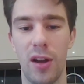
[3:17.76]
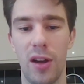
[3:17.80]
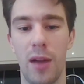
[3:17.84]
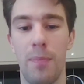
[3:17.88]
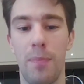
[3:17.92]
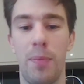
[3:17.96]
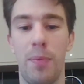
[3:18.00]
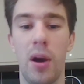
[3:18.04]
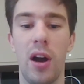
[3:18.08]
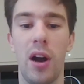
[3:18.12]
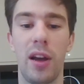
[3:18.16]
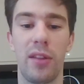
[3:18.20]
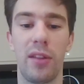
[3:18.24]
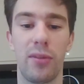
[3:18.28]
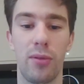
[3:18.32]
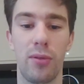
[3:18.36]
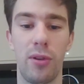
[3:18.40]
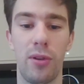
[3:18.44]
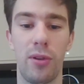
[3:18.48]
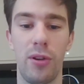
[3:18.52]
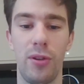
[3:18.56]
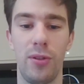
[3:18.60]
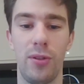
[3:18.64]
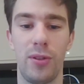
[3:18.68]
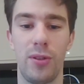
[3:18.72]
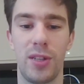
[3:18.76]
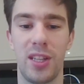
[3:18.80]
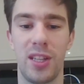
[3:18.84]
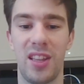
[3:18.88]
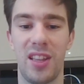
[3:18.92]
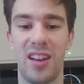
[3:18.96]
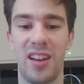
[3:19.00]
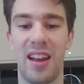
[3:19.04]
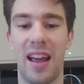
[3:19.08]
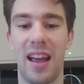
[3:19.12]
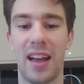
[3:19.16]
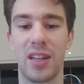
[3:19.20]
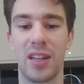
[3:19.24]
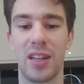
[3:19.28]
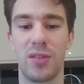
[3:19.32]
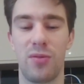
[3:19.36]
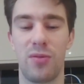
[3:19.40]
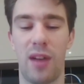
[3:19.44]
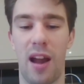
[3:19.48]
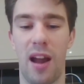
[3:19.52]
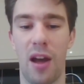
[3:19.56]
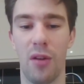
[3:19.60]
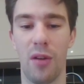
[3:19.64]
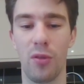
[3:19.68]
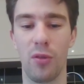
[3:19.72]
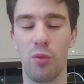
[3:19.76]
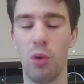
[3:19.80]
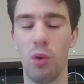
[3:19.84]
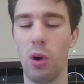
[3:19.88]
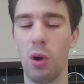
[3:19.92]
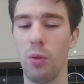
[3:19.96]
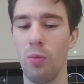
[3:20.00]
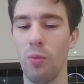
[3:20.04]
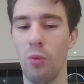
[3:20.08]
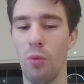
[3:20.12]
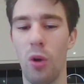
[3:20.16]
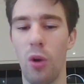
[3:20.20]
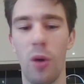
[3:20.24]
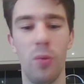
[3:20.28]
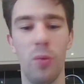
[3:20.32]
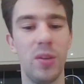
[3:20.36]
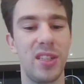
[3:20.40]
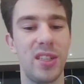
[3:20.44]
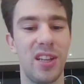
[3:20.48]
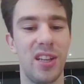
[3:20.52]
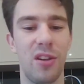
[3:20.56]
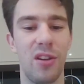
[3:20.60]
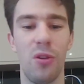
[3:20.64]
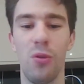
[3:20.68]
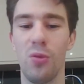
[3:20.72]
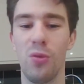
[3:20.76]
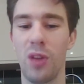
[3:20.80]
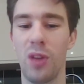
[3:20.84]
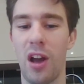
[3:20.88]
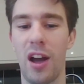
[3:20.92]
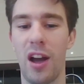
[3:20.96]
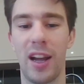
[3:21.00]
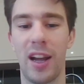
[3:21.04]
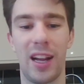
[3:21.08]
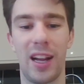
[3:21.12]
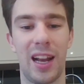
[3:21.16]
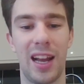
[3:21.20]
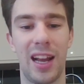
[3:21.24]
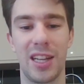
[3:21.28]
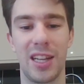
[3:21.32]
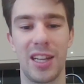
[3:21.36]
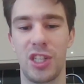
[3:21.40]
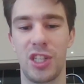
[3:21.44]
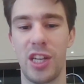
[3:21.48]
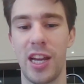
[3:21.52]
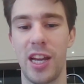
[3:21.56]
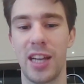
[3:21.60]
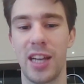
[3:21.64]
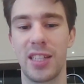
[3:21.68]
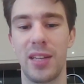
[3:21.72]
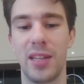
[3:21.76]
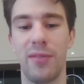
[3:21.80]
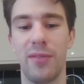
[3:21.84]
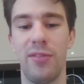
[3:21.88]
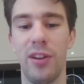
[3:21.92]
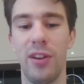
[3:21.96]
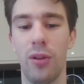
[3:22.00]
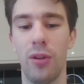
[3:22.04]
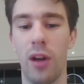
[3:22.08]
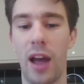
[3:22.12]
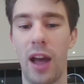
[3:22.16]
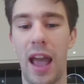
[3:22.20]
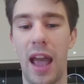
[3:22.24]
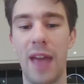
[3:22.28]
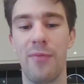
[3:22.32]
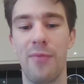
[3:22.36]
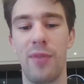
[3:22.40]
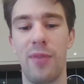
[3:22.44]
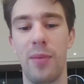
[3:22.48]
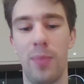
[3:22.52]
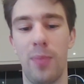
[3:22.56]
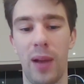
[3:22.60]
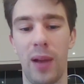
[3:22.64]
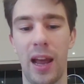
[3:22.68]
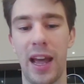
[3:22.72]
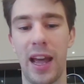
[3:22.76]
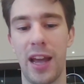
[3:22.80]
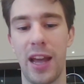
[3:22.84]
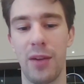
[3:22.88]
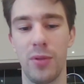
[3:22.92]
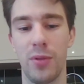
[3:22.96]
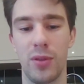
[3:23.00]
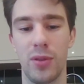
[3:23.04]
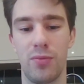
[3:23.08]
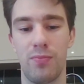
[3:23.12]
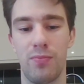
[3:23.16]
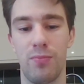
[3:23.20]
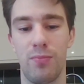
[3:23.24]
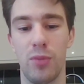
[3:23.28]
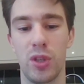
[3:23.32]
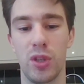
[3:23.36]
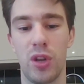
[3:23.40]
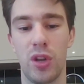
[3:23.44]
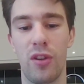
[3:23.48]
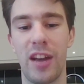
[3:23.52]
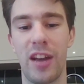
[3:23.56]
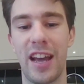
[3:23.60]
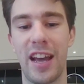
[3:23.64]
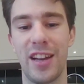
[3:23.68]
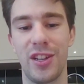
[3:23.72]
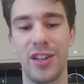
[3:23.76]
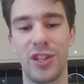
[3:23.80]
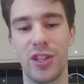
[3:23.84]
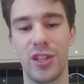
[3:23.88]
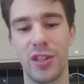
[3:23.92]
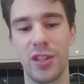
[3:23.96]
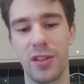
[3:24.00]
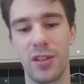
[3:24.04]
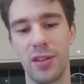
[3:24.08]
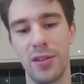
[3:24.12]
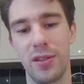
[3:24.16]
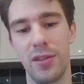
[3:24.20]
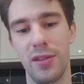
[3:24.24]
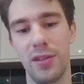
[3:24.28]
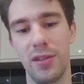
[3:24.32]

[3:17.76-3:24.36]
a bye through to the next round. What was it all like last year? Because it felt like every player was on edge.